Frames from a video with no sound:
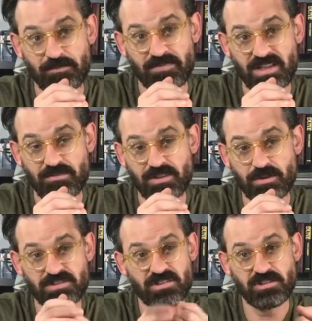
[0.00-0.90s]
even though
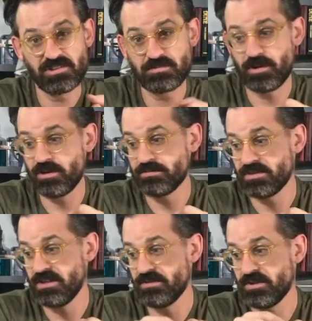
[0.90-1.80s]
it's a little small,
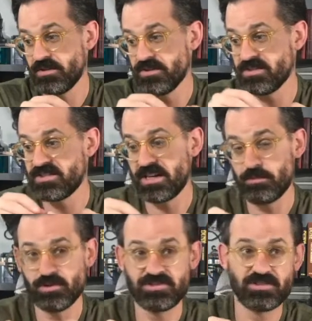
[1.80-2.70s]
even though these
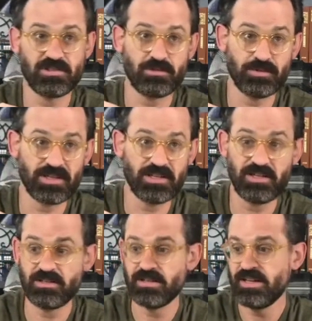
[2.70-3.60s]
sideboards are a little rickety,